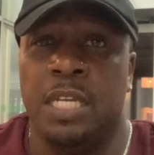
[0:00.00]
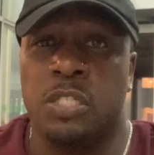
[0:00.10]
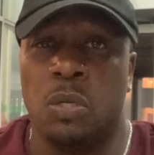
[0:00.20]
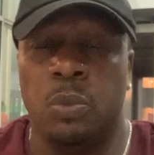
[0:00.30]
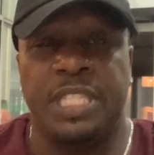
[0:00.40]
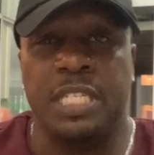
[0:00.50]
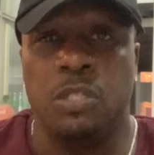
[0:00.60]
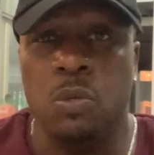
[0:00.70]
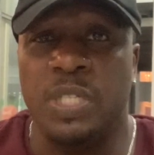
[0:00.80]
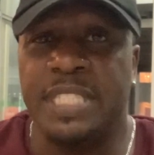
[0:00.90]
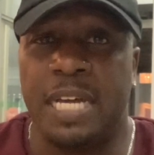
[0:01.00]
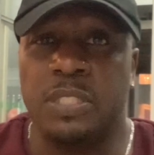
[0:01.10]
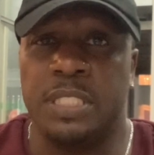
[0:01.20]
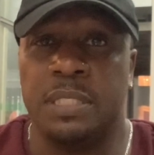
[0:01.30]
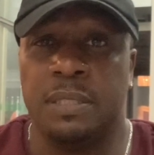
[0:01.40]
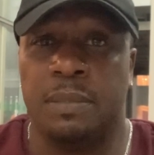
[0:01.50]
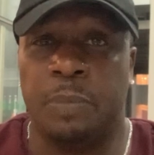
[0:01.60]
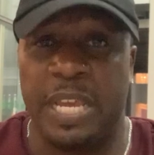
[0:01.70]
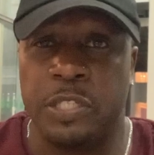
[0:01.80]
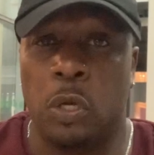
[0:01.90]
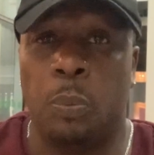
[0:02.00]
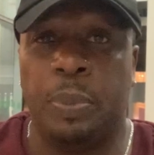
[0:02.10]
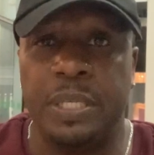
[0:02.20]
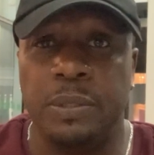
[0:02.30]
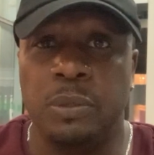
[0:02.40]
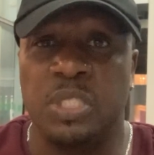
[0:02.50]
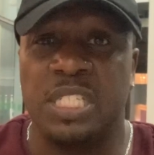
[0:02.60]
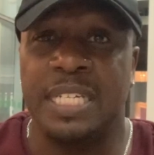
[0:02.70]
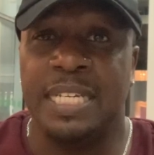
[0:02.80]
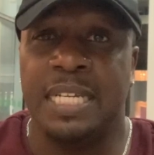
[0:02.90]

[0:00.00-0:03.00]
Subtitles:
So with these new 1,000 peso bills,